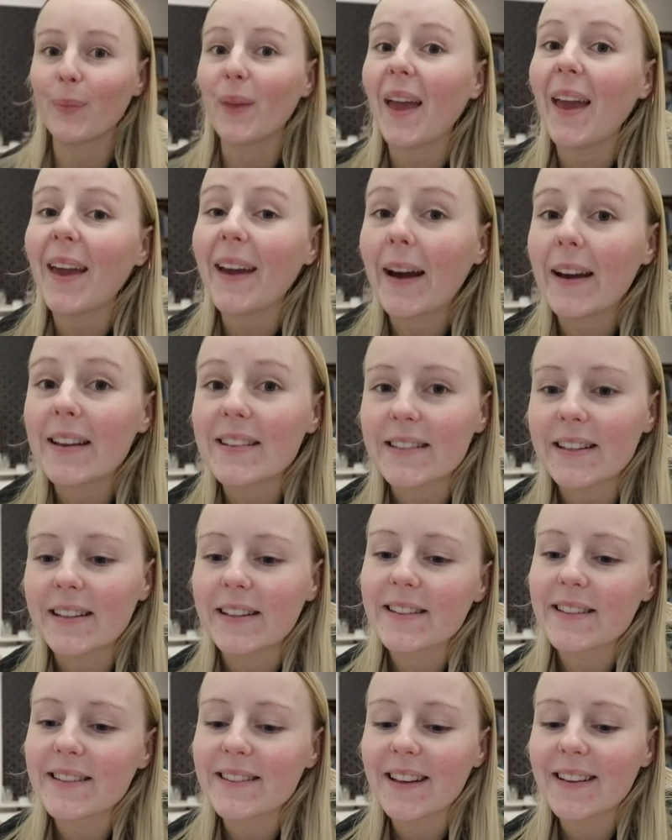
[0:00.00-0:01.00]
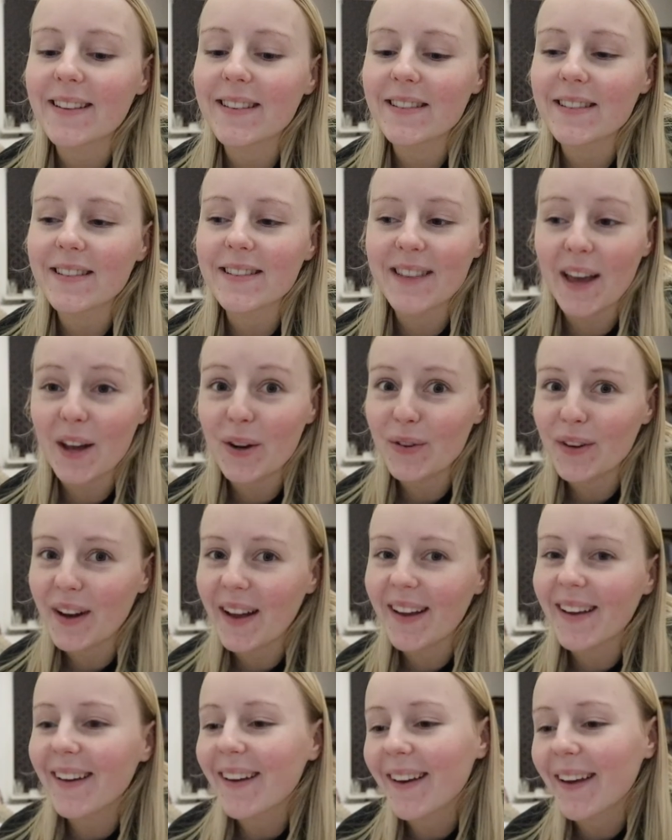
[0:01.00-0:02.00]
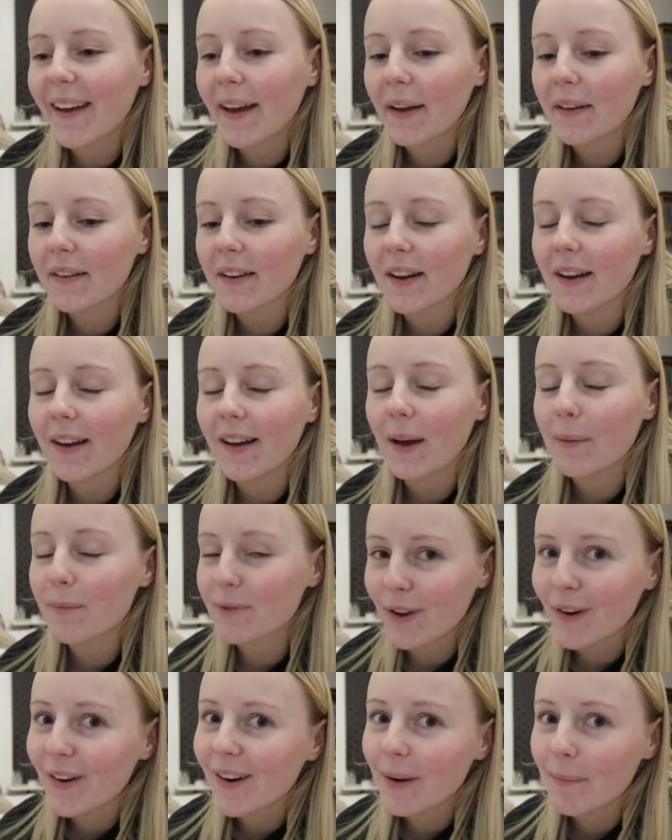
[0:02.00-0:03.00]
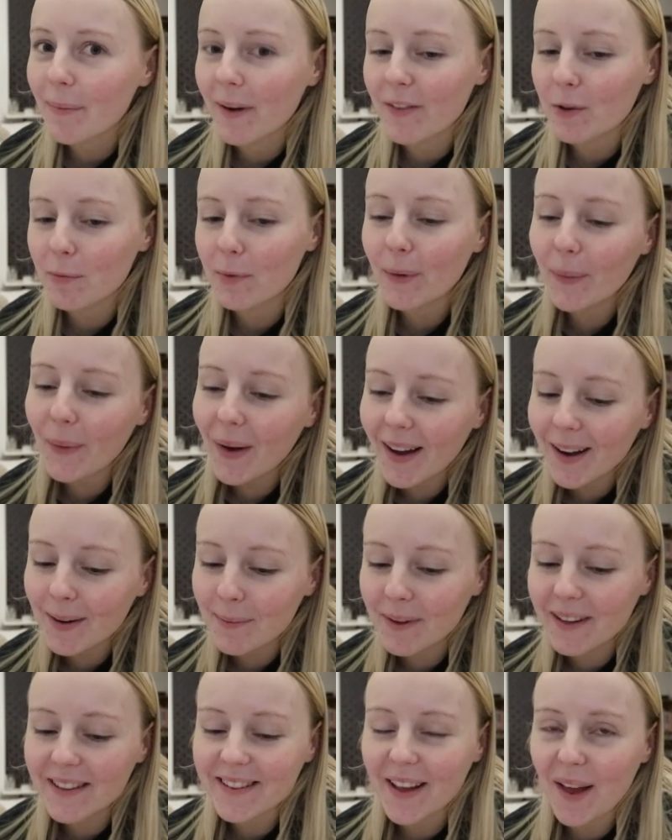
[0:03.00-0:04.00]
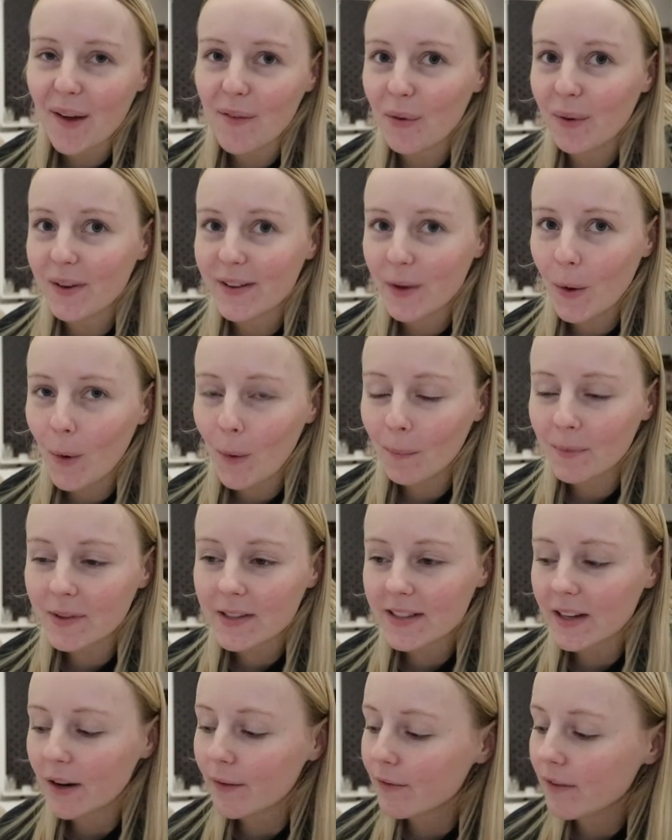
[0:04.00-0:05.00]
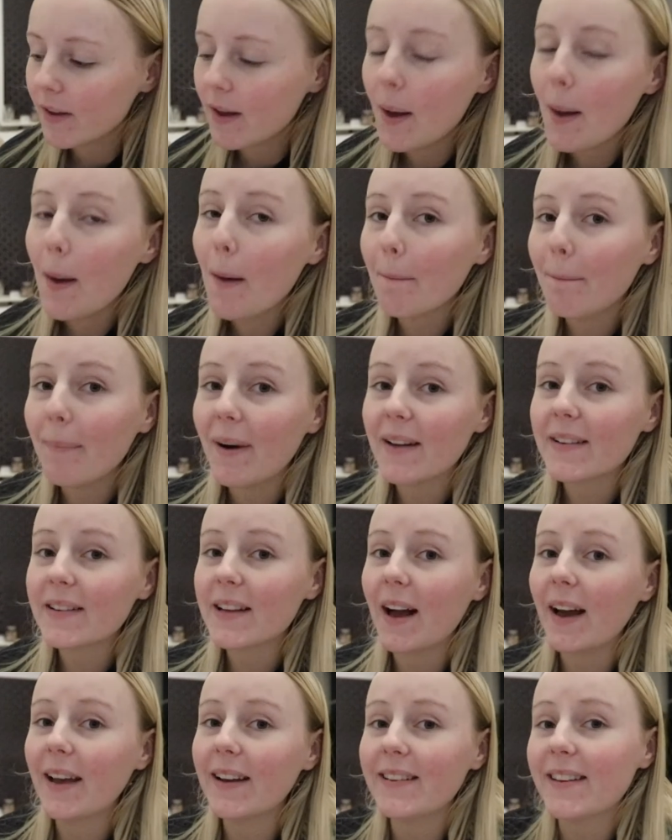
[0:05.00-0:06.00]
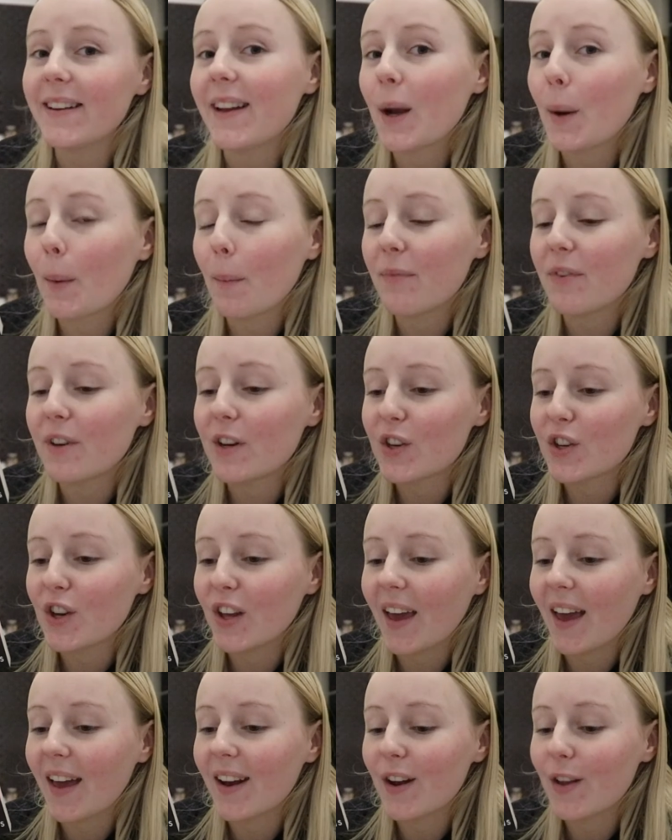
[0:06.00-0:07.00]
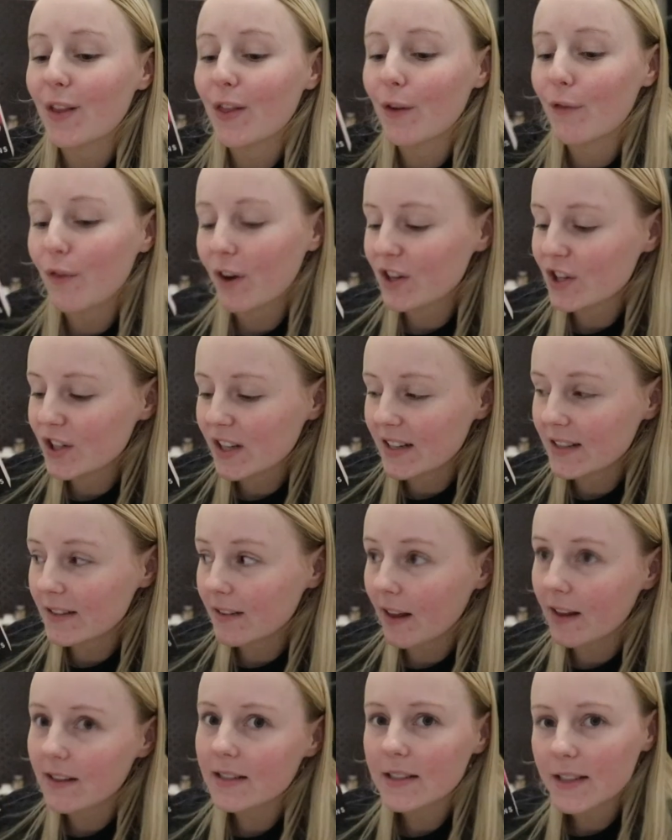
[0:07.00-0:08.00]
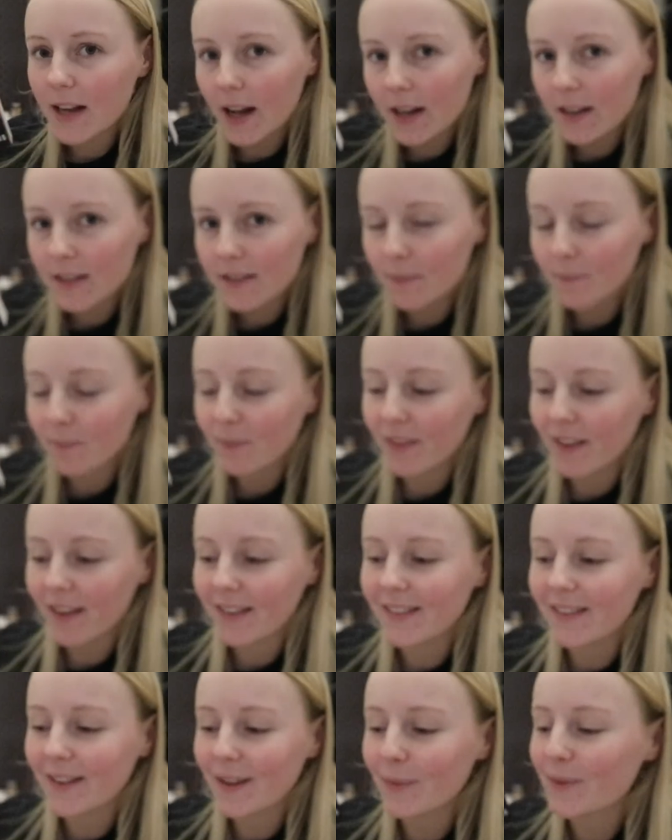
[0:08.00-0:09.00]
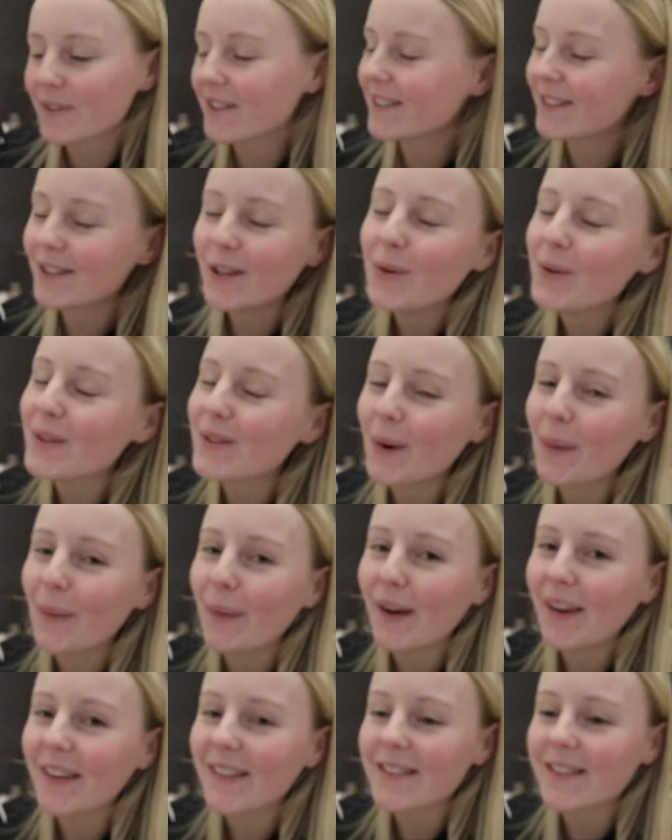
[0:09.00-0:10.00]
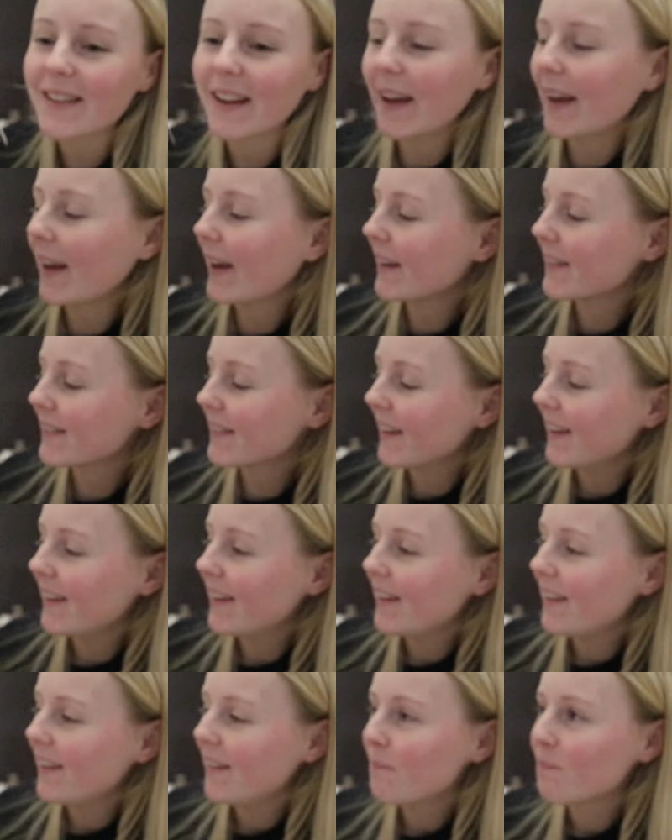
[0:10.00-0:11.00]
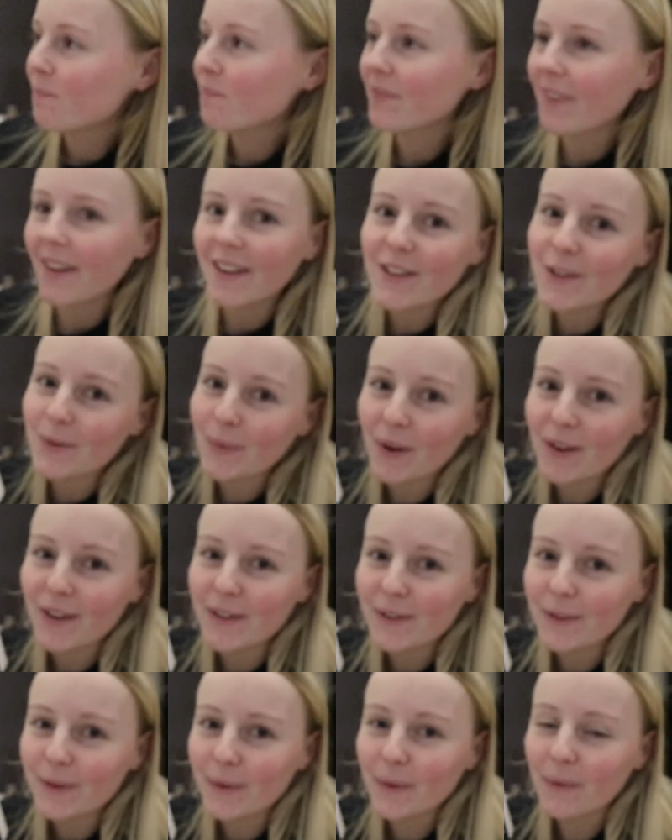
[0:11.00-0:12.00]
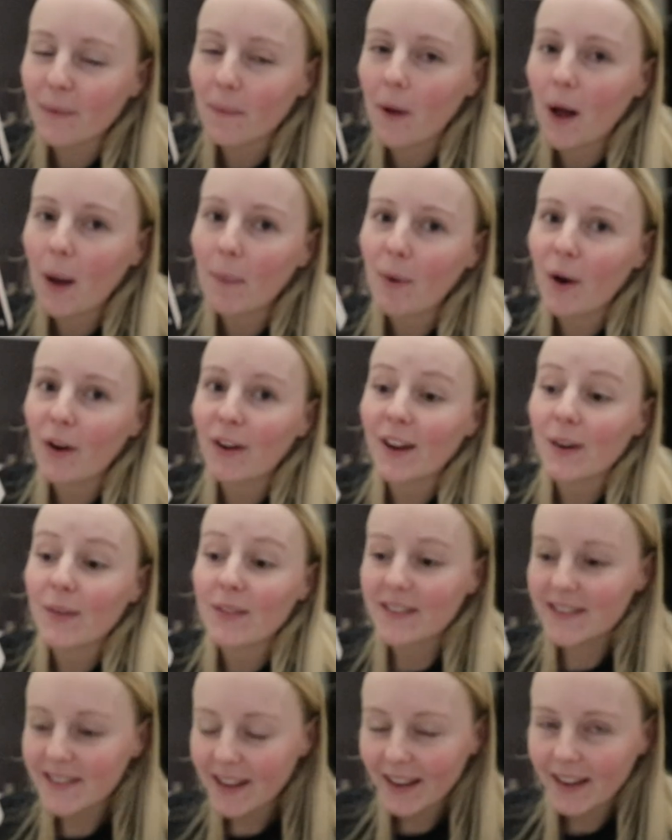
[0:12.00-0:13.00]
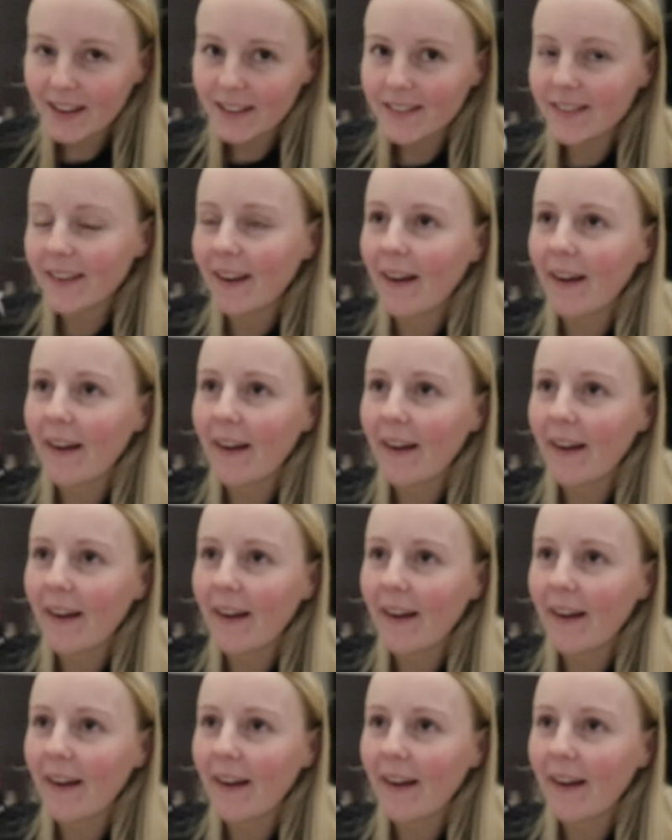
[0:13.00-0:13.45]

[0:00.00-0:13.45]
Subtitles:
Hey guys, it's Saturday, and I'm sorry if I have to be quiet because everyone's home and stuff, but I did end up finishing and did the French Kiss last night, and it was as cute as always, and I just wanted to hop on here and say it.